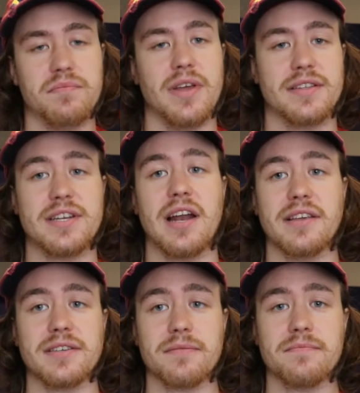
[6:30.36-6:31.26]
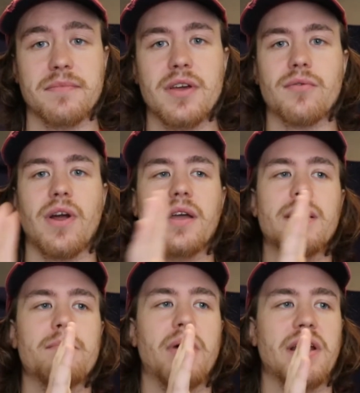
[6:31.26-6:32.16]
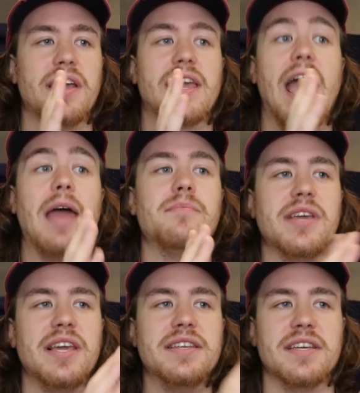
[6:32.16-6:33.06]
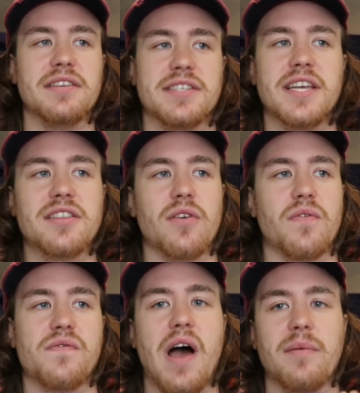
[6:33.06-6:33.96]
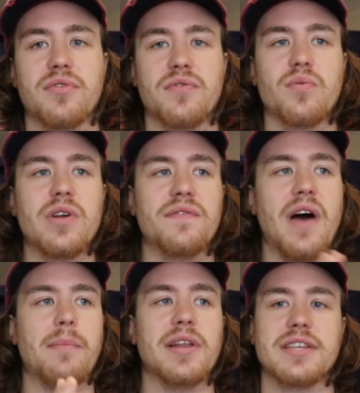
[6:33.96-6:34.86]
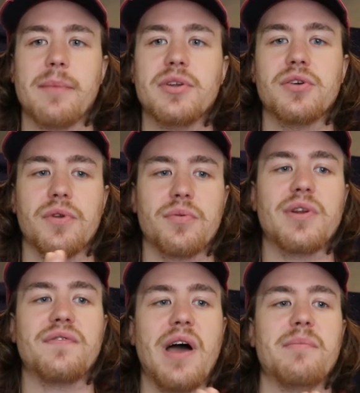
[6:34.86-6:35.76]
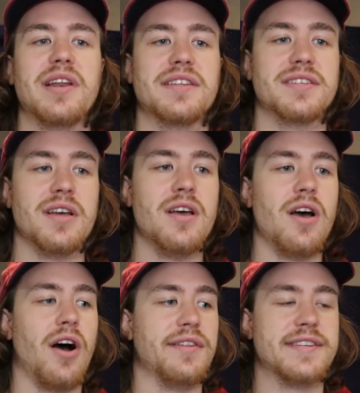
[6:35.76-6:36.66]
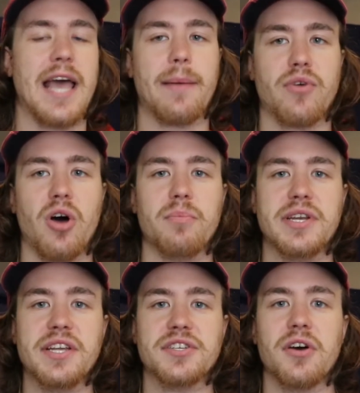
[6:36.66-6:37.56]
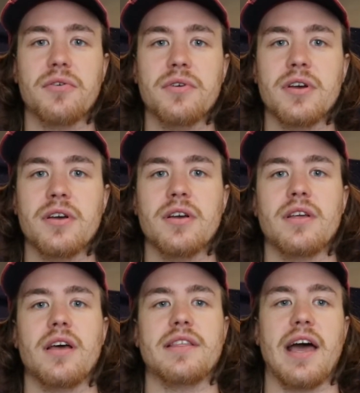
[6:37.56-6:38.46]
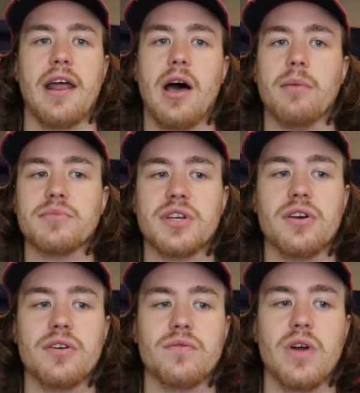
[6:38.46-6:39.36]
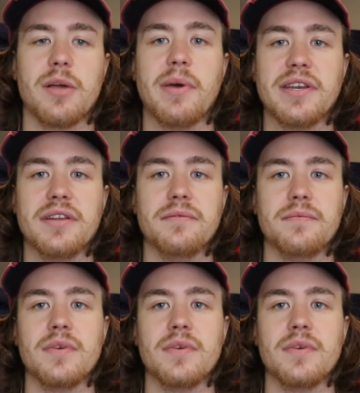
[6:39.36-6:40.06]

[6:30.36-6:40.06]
It's not easy, right? But it can be easy to sit there for 3 to 5 minutes. I've been doing 3 to 5 minutes on this app called Medito that Hamza recommended,